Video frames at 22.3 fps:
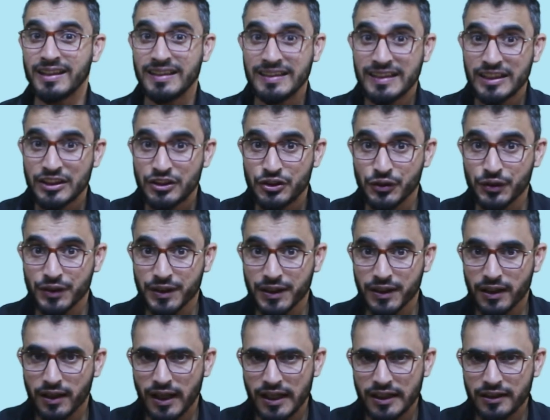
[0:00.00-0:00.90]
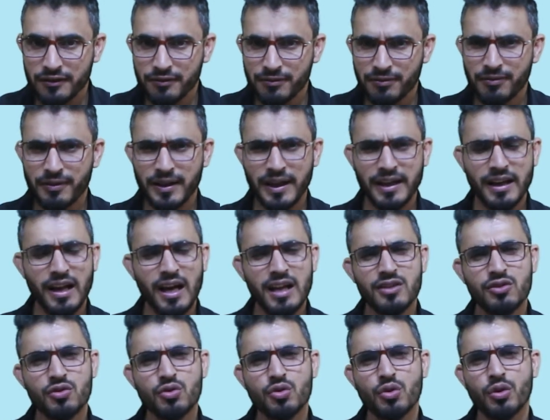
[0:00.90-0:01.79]
literary life, and
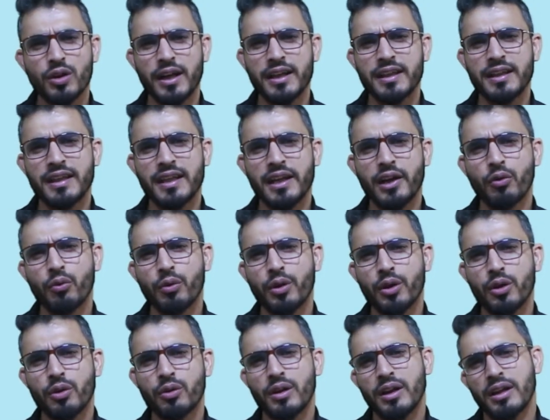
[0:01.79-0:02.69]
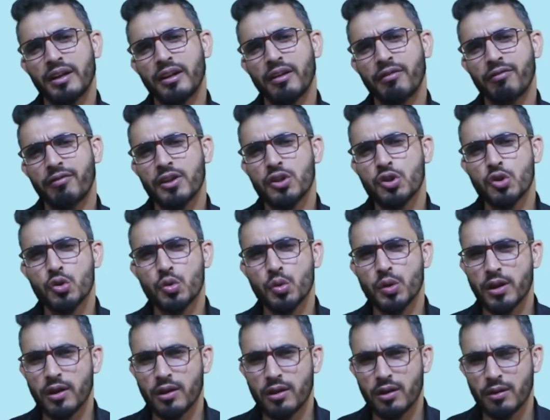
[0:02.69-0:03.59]
also I gave a reference to
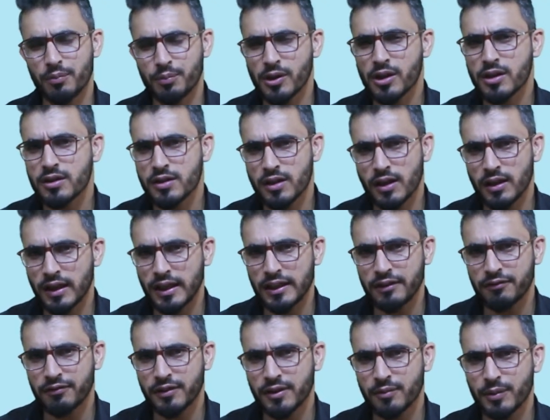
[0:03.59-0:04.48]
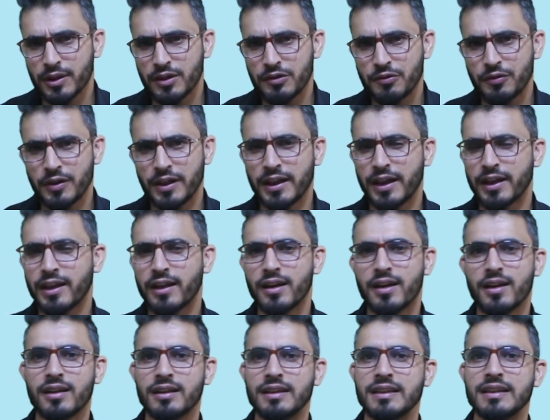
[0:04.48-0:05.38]
her personal life in between and
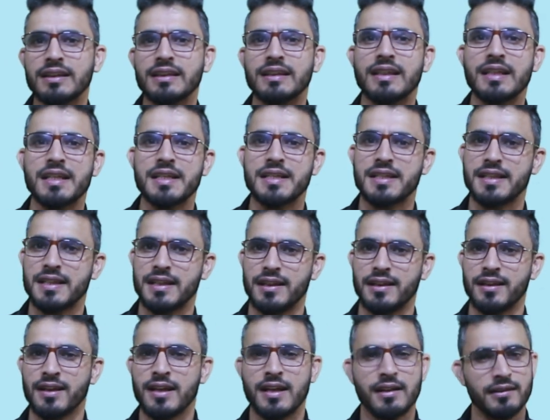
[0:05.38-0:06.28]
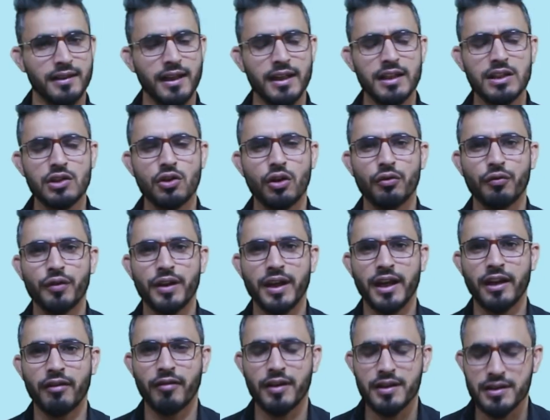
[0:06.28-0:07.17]
her legacy. That is all we
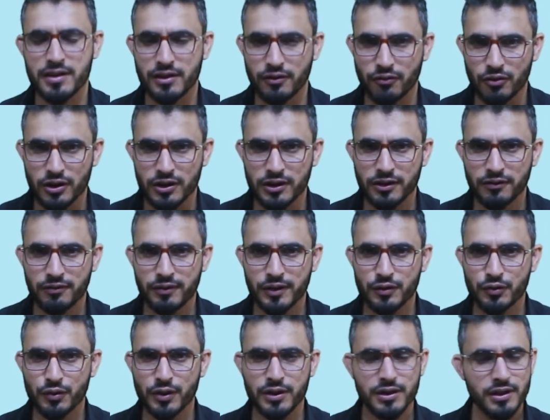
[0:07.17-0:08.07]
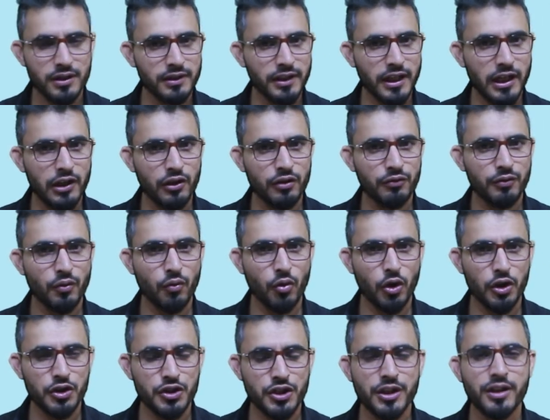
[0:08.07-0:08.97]
have at the World of Literature. Thank you for
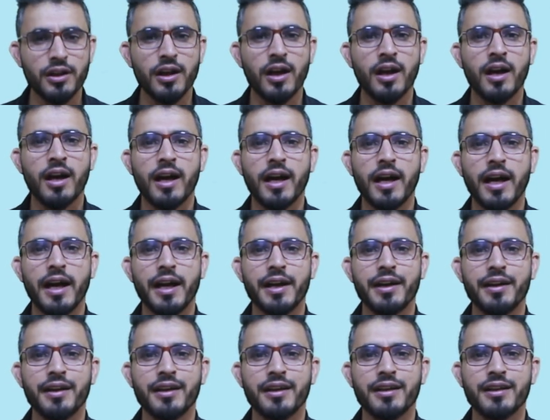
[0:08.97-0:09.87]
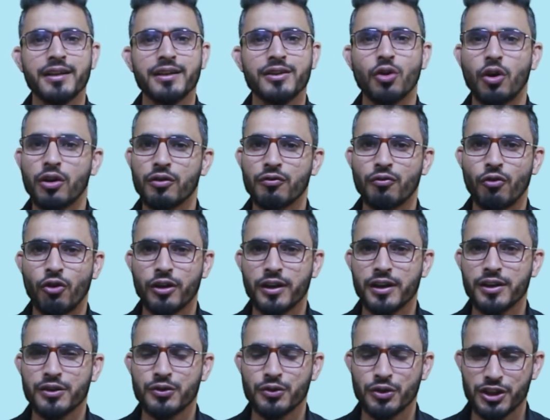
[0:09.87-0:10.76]
watching, and don't
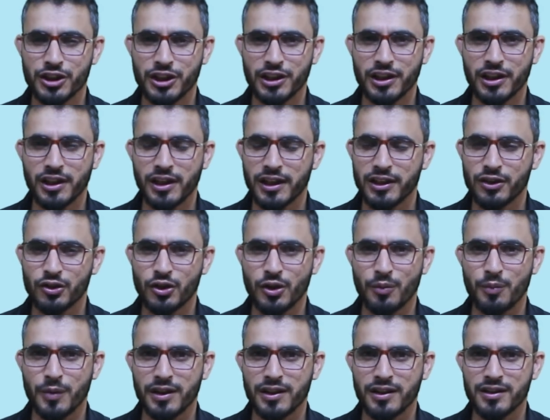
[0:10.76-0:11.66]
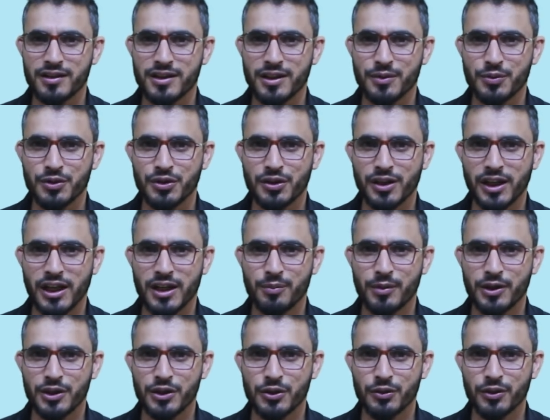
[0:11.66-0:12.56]
forget to share, like, comment, and
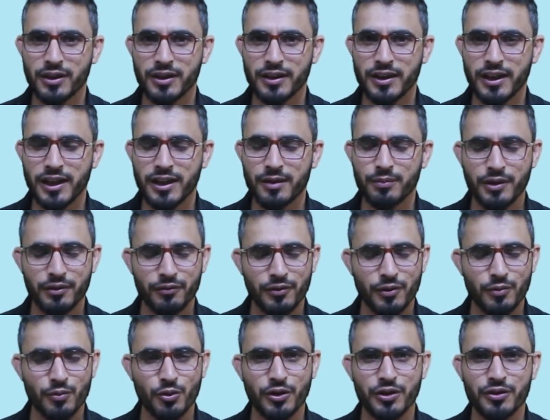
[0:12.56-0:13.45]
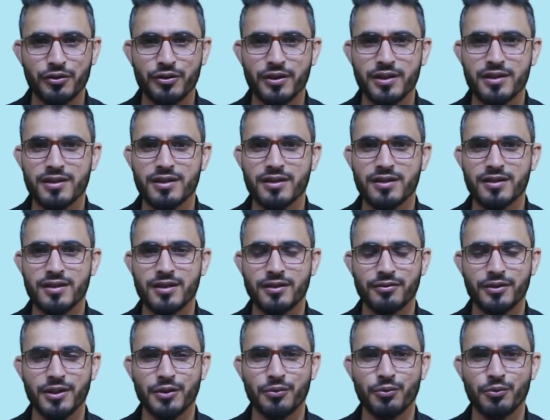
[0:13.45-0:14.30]
subscribe at your academy for more interesting stuff.